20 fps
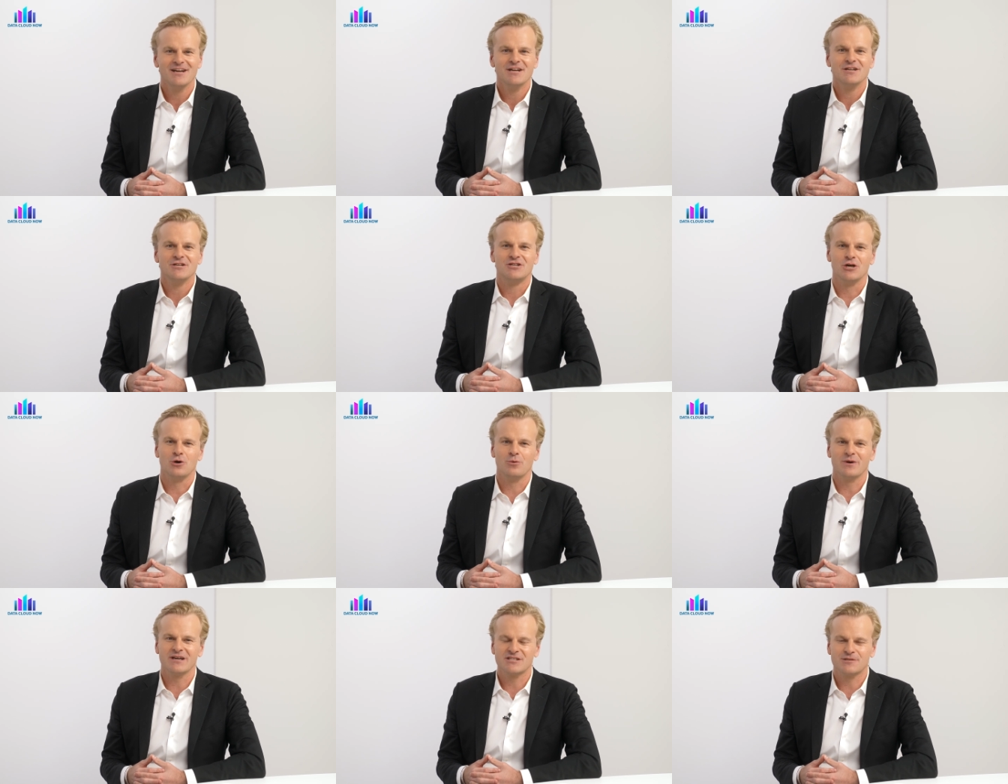
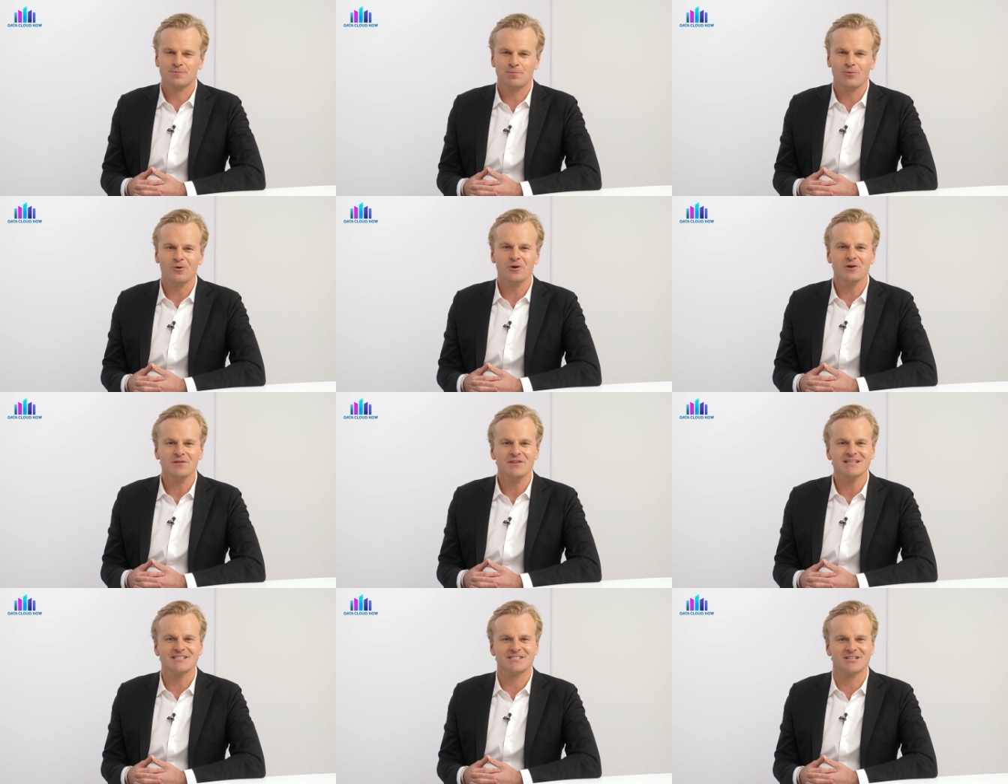To explore
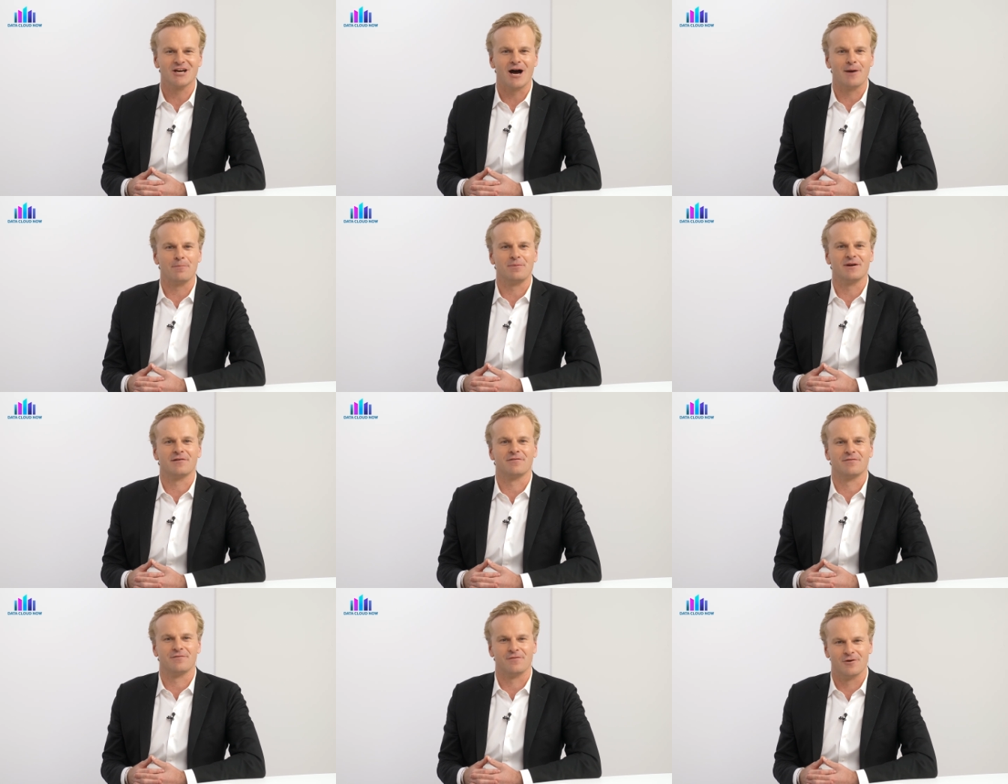this
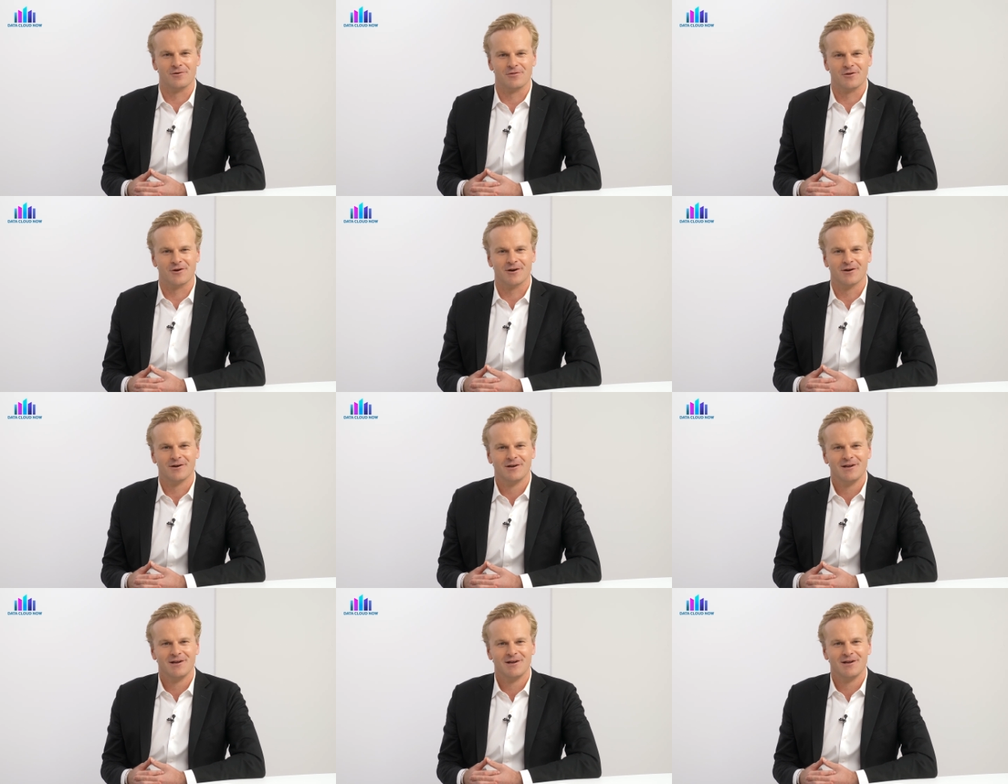topic further,